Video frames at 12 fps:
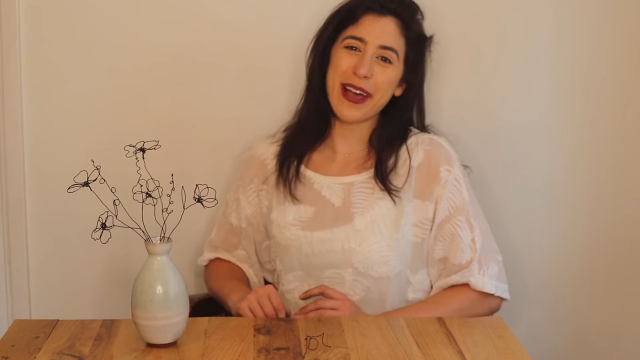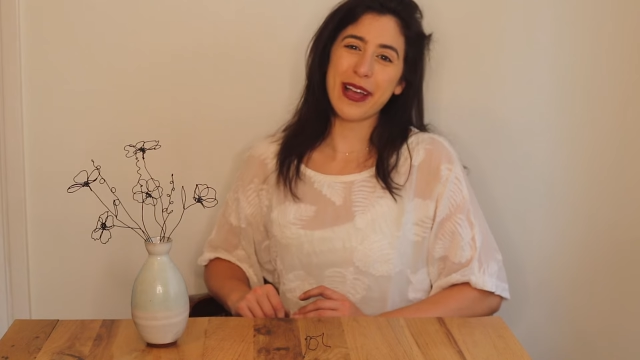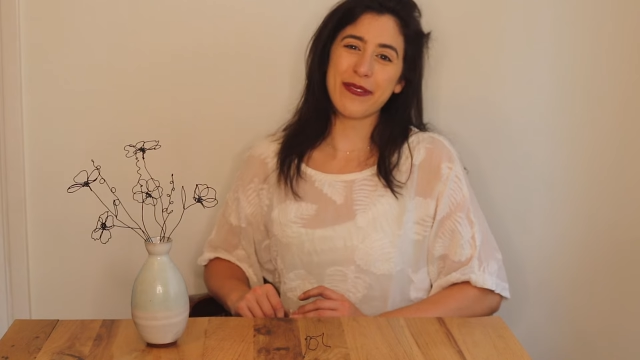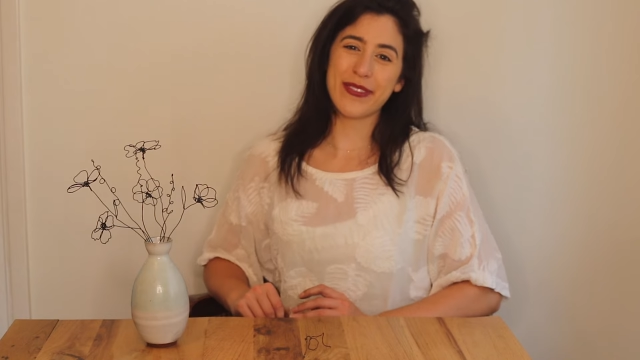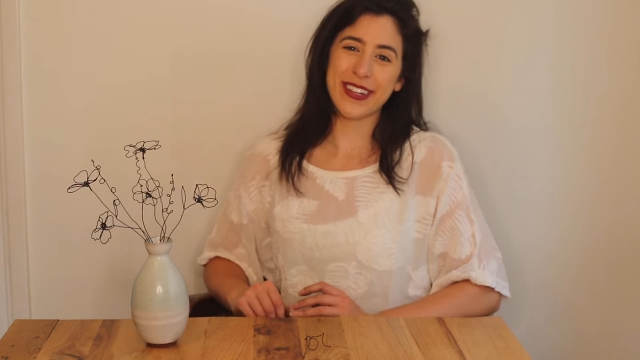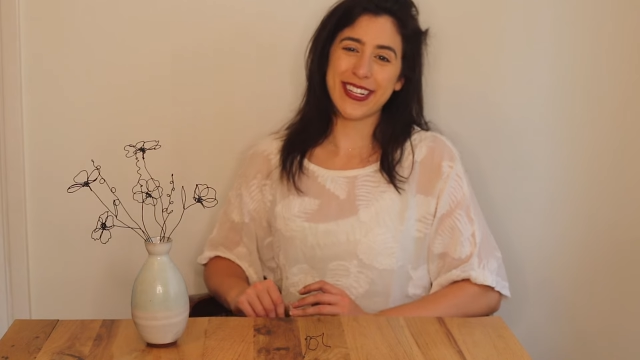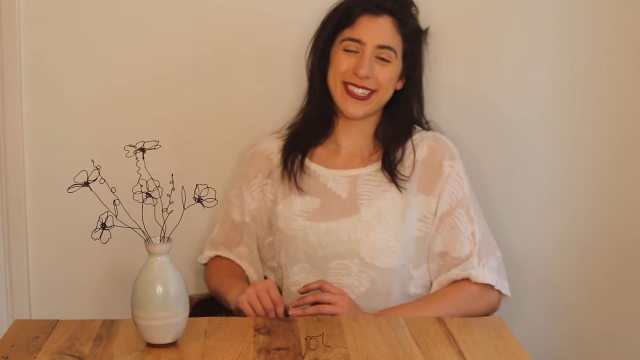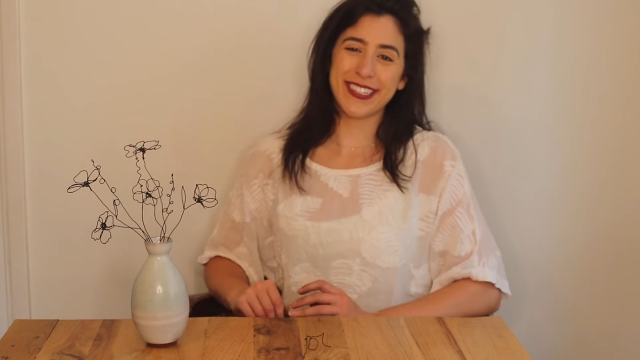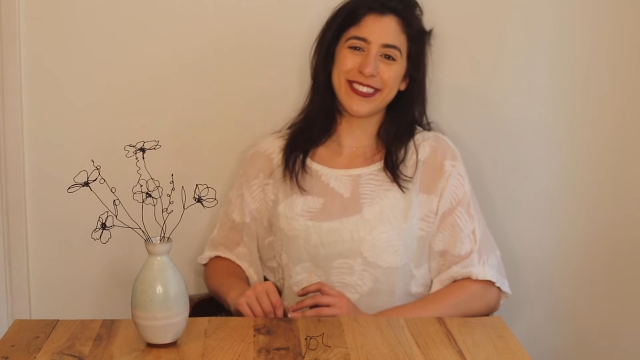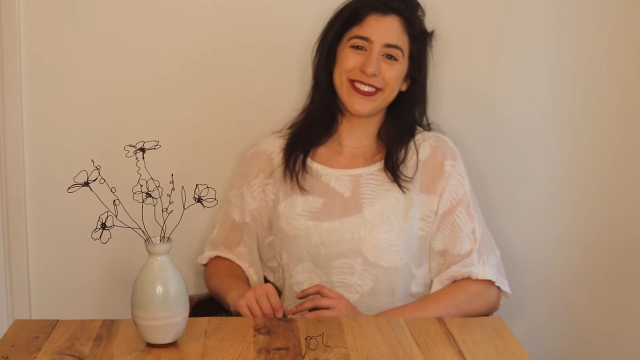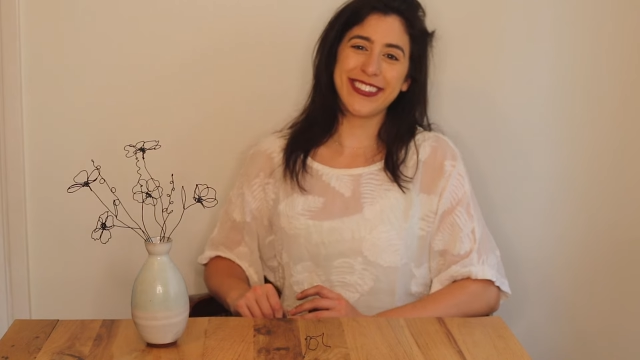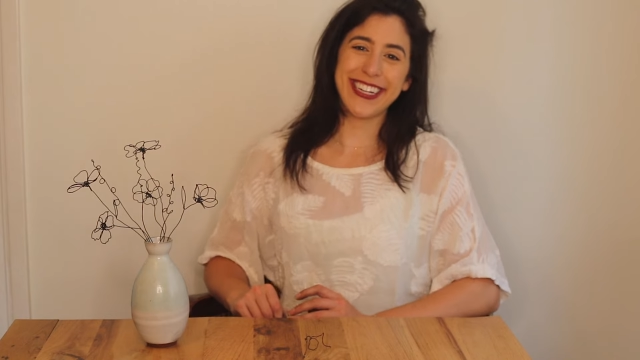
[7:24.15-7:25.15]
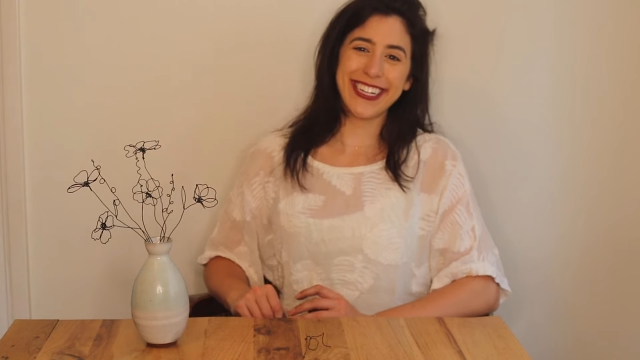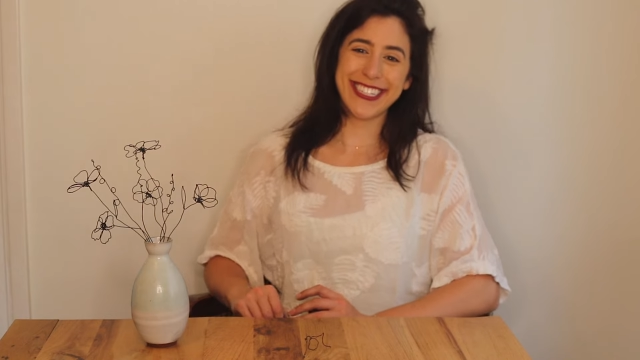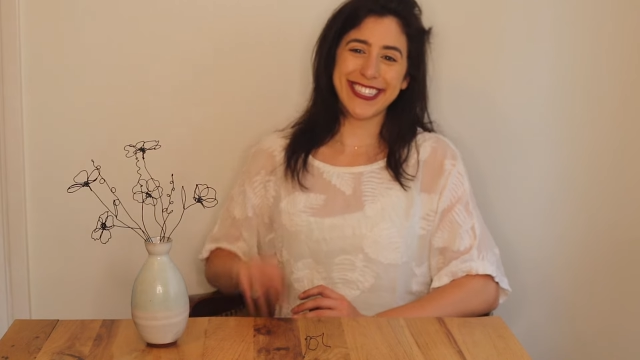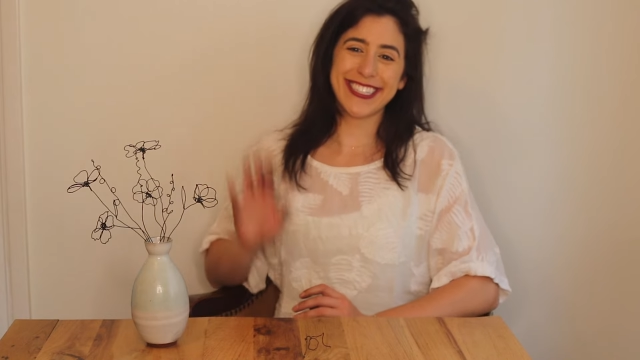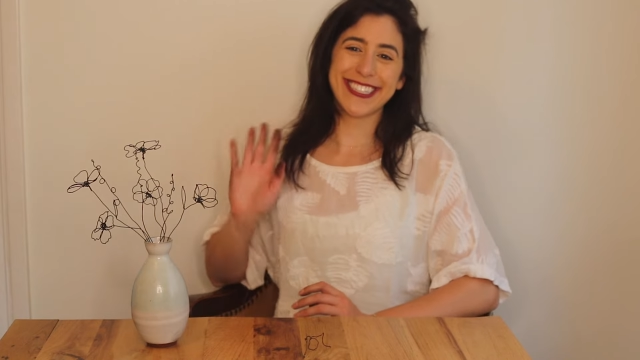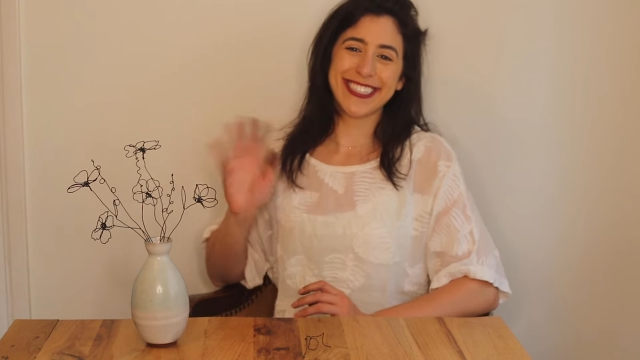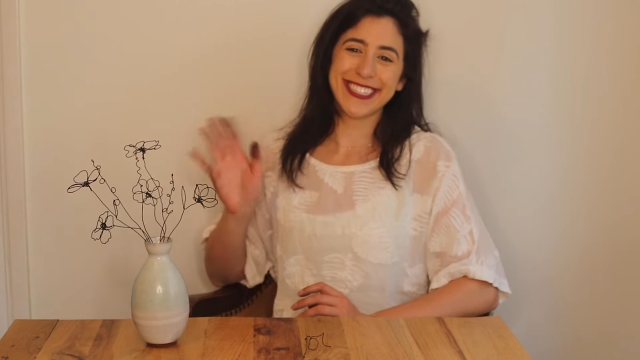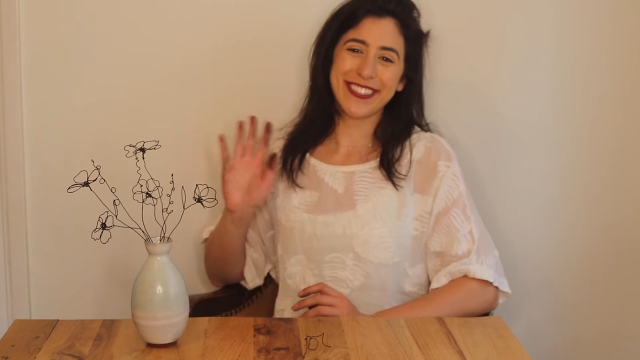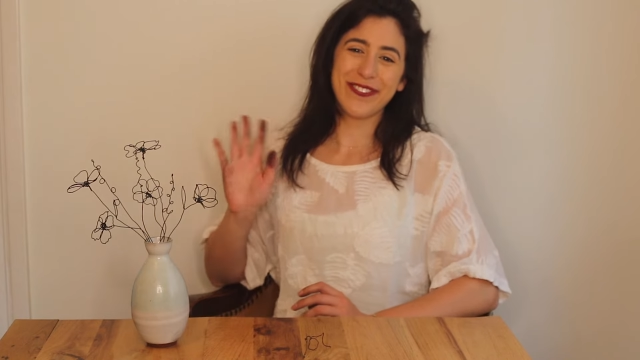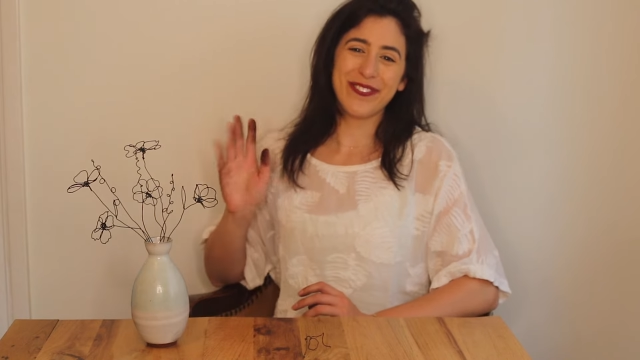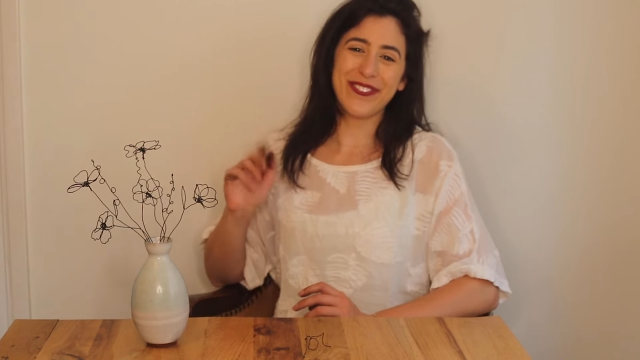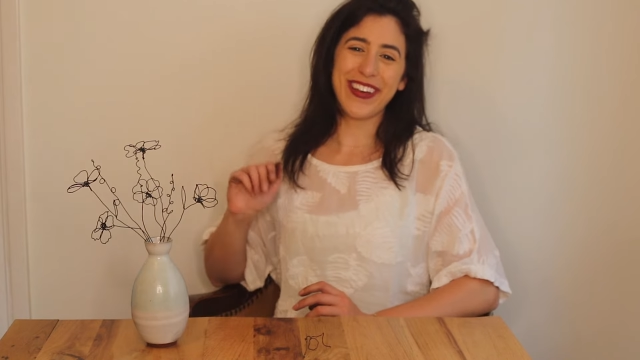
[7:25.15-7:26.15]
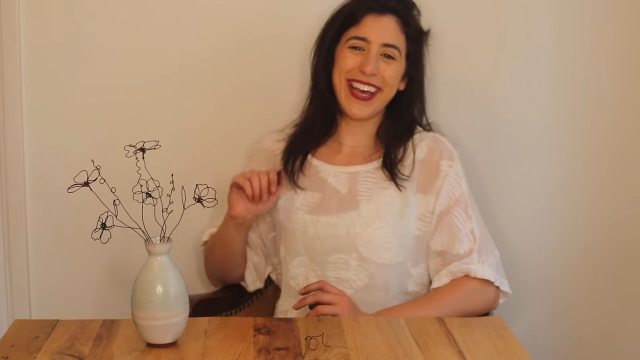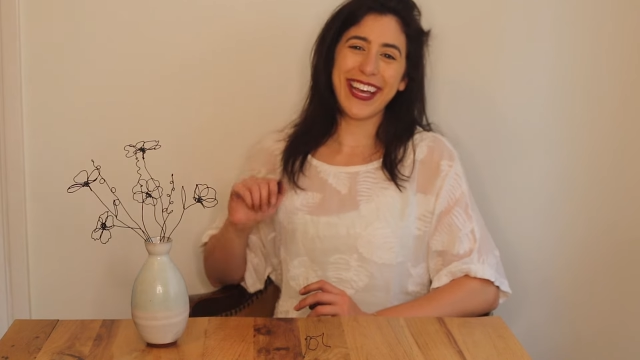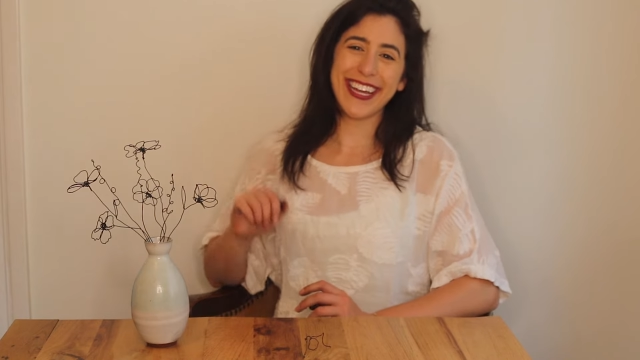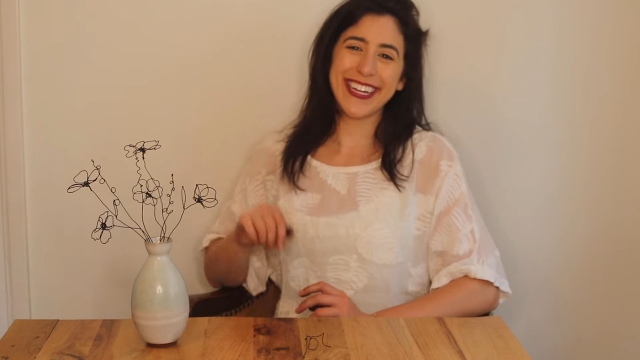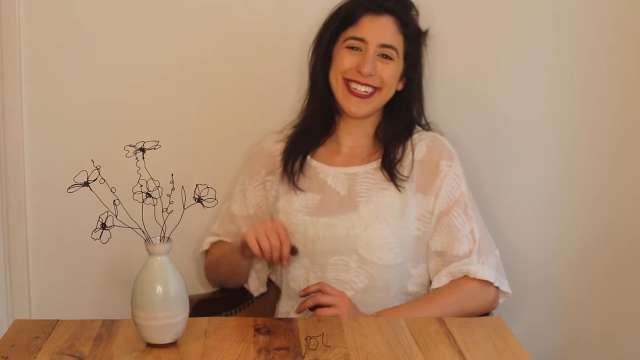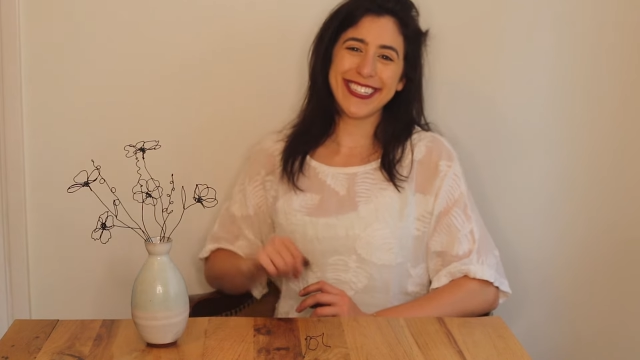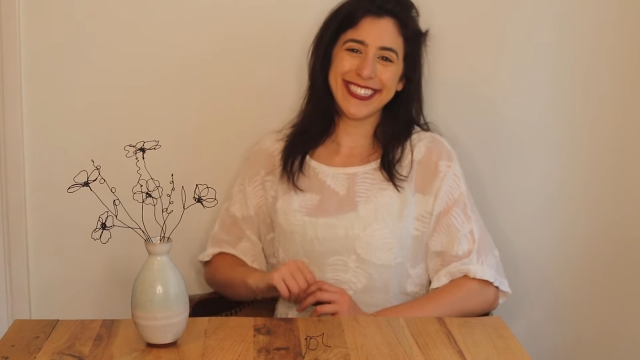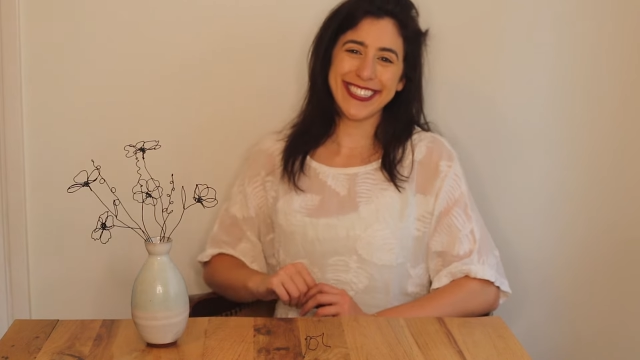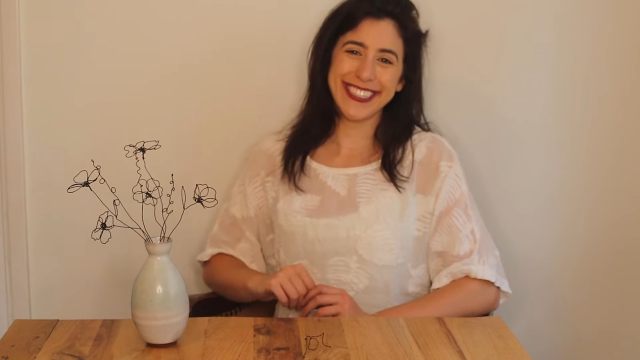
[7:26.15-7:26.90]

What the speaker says: I'm Vanessa Creates. Bye!